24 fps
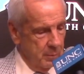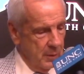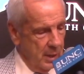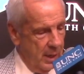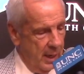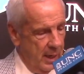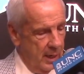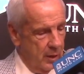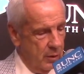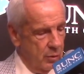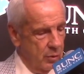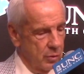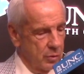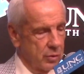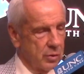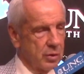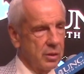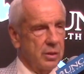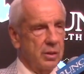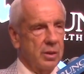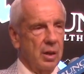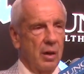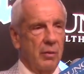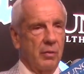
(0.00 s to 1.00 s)
Andrew's a
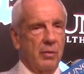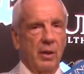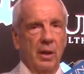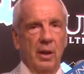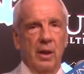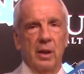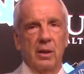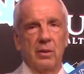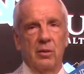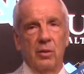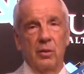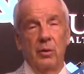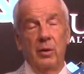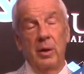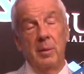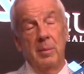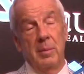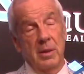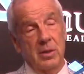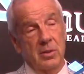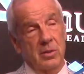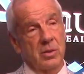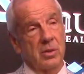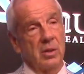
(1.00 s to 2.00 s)
tough kid, too. He
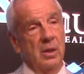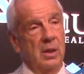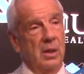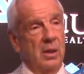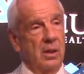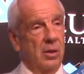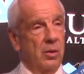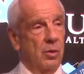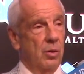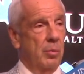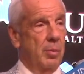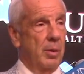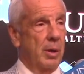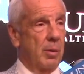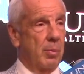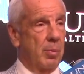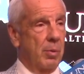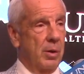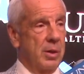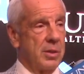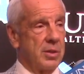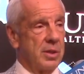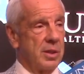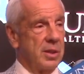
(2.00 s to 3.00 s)
missed a good bit of
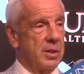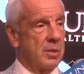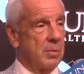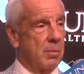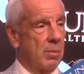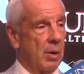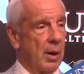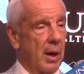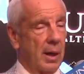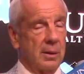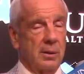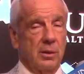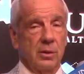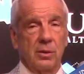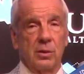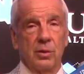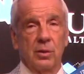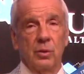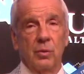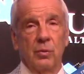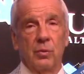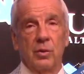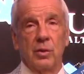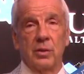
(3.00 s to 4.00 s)
preseason practice,
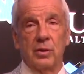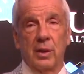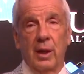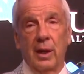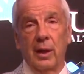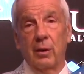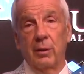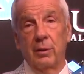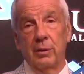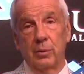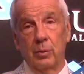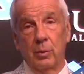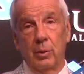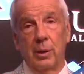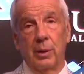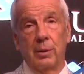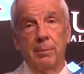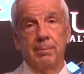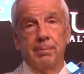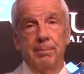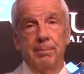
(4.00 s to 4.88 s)
too, for his ankle as well.